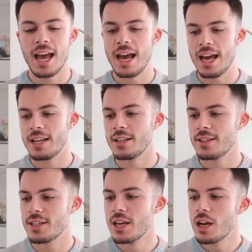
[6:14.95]

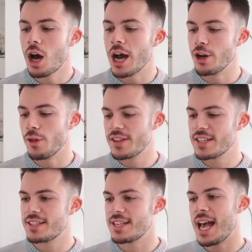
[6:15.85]
And I know this
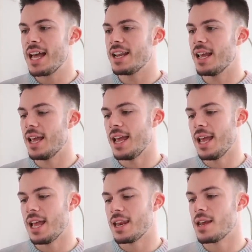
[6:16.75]
is set
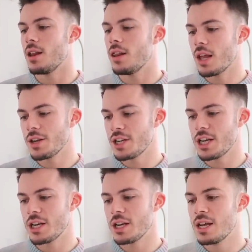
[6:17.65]
in
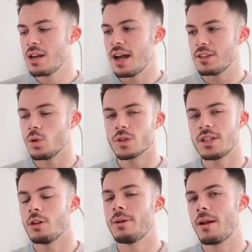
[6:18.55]
London and talks a
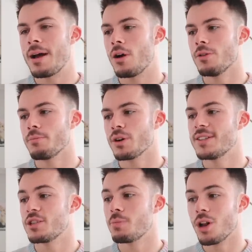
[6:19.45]
little bit about
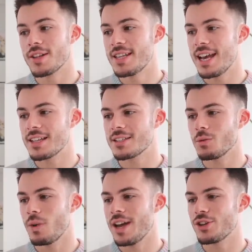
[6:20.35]
British
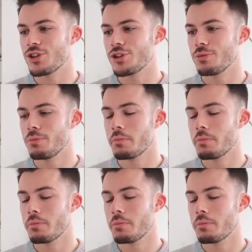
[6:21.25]
politics, which